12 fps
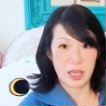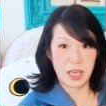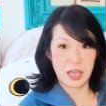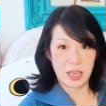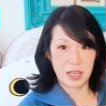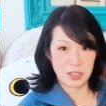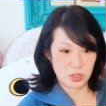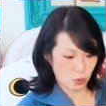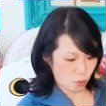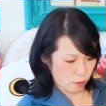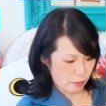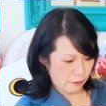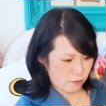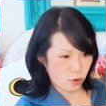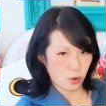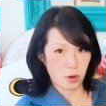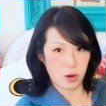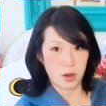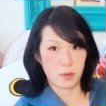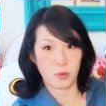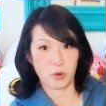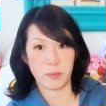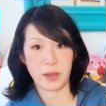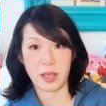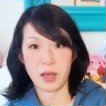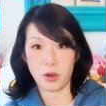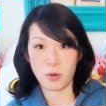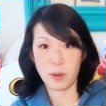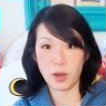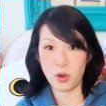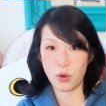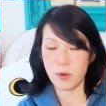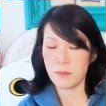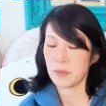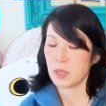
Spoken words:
hands or my forearm or my elbow.